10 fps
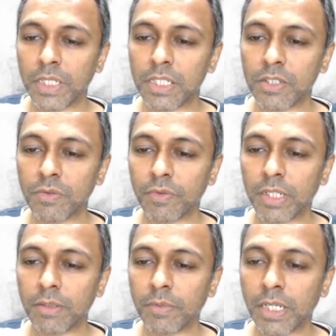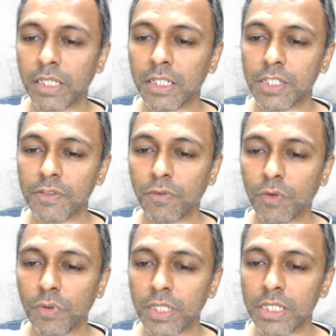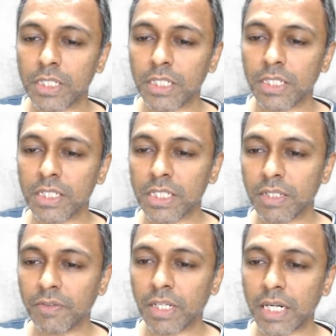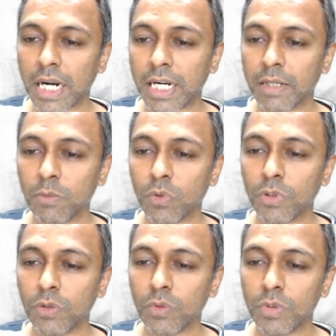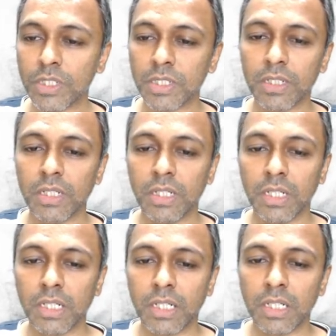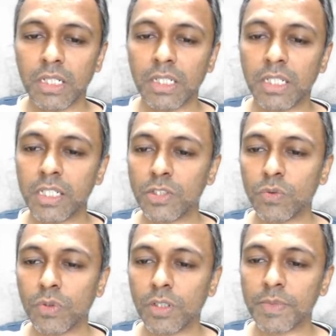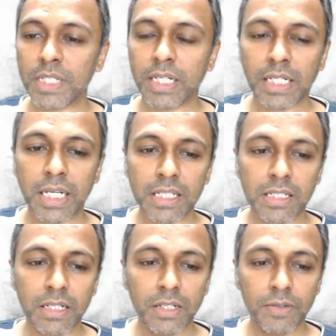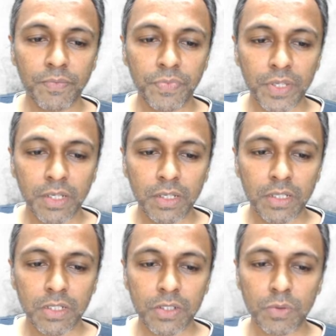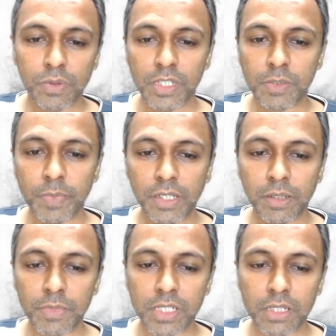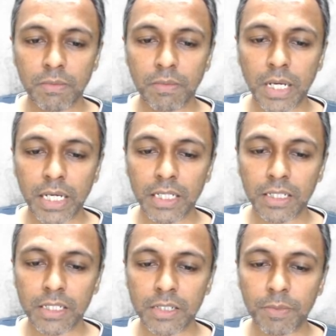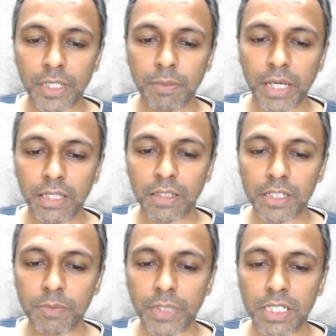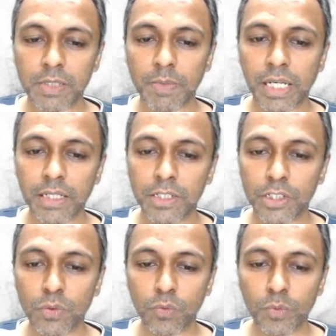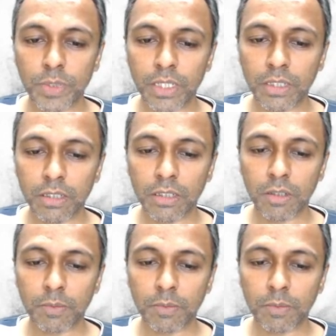b square minus 4ac. See, we are adding both the roots. These two terms get cancelled. So this becomes a minus b is minus 2b